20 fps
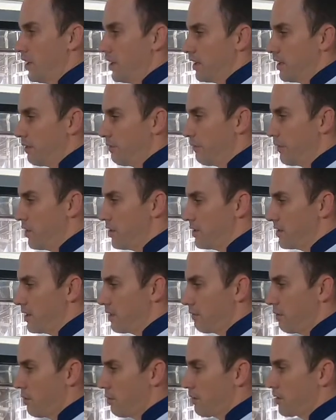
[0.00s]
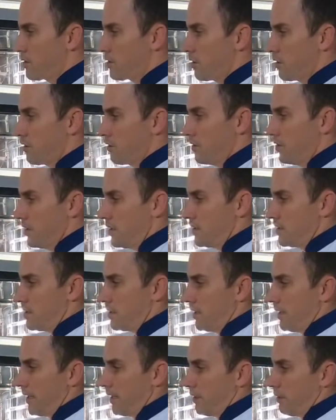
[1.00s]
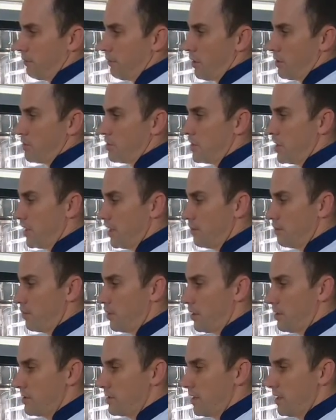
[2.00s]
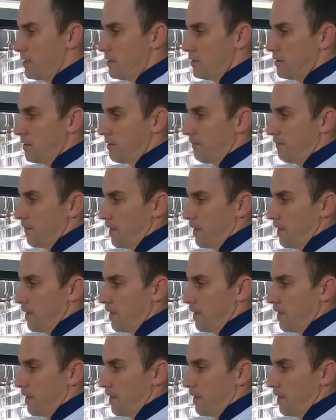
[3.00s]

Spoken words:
the first thing we would do is select the roast chicken process.